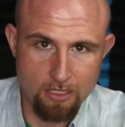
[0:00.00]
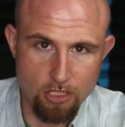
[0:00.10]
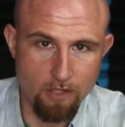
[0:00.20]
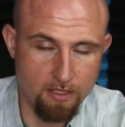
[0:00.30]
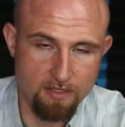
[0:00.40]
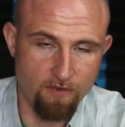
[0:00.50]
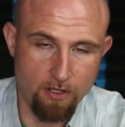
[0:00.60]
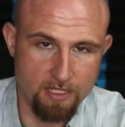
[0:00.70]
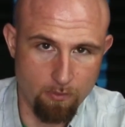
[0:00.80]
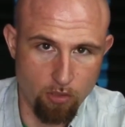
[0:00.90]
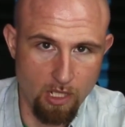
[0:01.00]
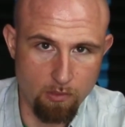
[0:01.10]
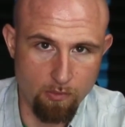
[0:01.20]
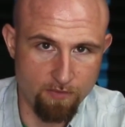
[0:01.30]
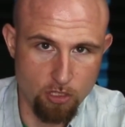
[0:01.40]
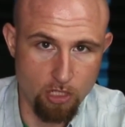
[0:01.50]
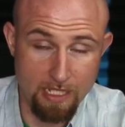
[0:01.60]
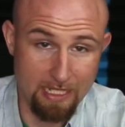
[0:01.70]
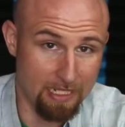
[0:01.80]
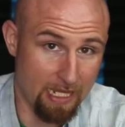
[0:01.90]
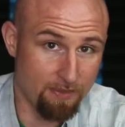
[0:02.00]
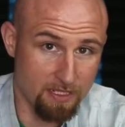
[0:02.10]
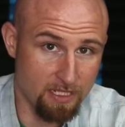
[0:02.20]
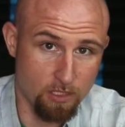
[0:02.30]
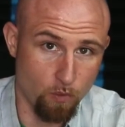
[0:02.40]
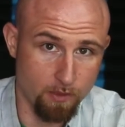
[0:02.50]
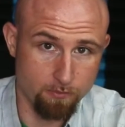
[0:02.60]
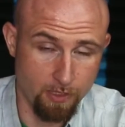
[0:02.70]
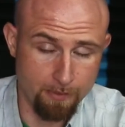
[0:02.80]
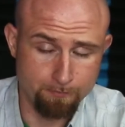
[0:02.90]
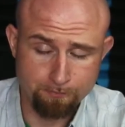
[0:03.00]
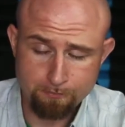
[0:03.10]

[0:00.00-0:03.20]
to solve this very same problem of digital identity. And this is one, right?